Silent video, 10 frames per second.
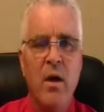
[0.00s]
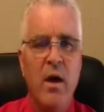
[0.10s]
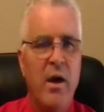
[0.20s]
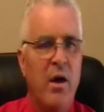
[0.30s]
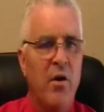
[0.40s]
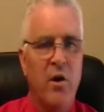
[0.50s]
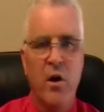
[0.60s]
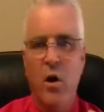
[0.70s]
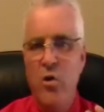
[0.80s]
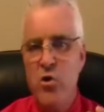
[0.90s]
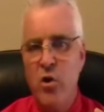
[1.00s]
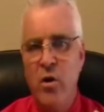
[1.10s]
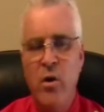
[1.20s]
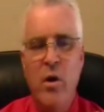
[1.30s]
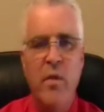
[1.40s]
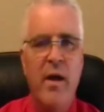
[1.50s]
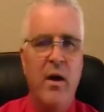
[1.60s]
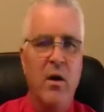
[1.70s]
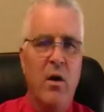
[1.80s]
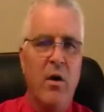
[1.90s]
And under culture, they
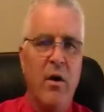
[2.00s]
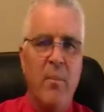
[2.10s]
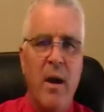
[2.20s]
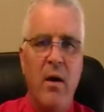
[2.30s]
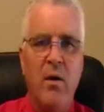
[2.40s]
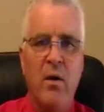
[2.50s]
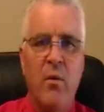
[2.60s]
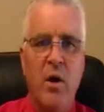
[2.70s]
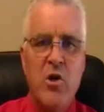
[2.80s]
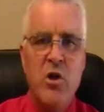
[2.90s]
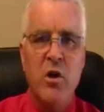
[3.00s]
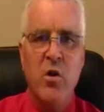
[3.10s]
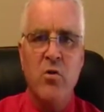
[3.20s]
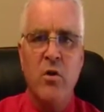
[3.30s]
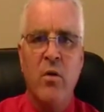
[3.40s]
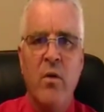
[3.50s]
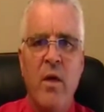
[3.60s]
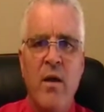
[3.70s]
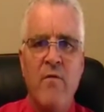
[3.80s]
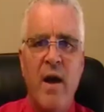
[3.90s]
could learn about Russian culture,
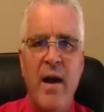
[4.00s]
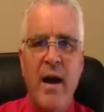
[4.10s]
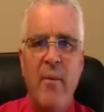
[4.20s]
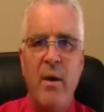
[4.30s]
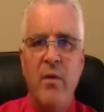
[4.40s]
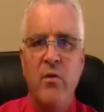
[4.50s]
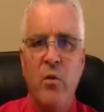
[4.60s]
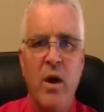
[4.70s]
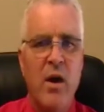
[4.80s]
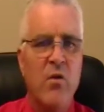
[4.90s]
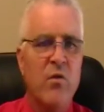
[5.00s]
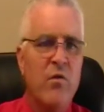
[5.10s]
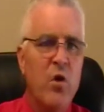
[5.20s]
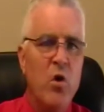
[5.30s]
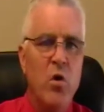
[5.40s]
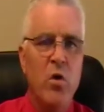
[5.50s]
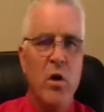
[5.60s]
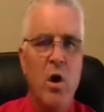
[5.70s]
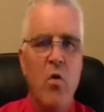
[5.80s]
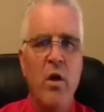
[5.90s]
find out about dress, food,
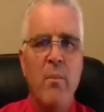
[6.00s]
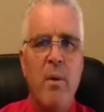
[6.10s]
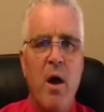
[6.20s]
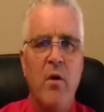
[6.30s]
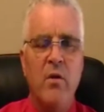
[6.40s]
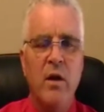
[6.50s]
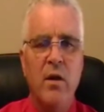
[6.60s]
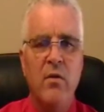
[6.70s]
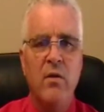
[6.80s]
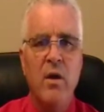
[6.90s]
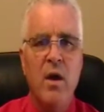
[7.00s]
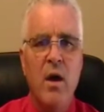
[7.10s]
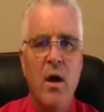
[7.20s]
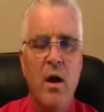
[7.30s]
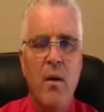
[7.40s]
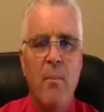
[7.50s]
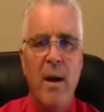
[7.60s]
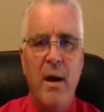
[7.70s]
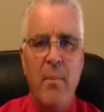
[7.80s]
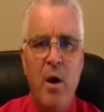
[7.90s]
clothing, politics,
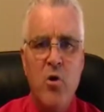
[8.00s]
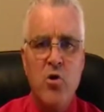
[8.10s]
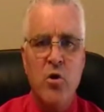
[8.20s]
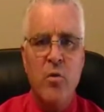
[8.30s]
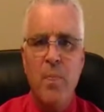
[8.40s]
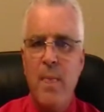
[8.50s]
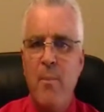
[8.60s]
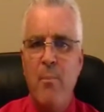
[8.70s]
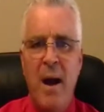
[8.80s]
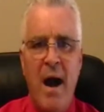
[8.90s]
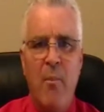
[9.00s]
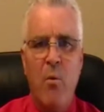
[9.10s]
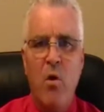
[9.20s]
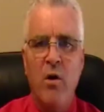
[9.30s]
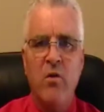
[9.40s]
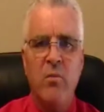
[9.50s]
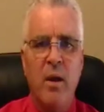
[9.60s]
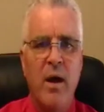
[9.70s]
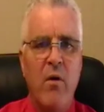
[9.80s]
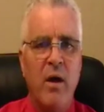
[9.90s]
make a poster, PowerPoint
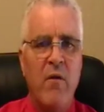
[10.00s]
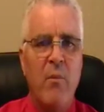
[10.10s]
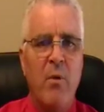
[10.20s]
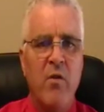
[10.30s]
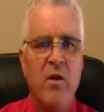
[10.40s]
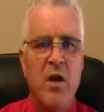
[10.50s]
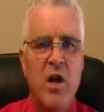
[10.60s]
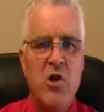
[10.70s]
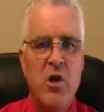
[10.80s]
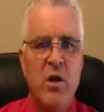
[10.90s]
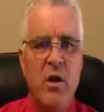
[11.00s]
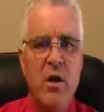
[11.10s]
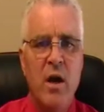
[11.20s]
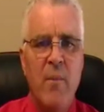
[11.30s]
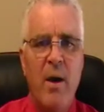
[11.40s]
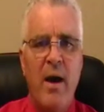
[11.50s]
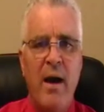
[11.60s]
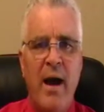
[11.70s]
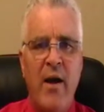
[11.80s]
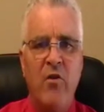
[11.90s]
display, or give a presentation about
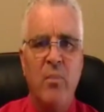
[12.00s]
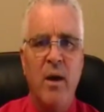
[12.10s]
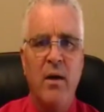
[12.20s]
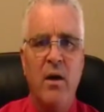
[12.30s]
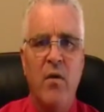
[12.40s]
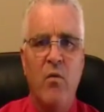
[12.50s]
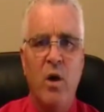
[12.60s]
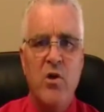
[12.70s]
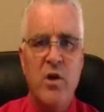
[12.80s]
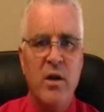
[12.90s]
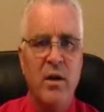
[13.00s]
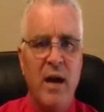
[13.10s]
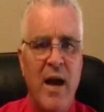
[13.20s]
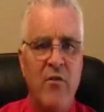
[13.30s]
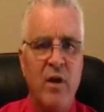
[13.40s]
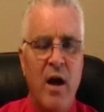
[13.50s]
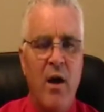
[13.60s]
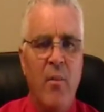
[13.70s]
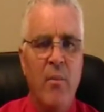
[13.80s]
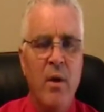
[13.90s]
an aspect of Russian lifestyle.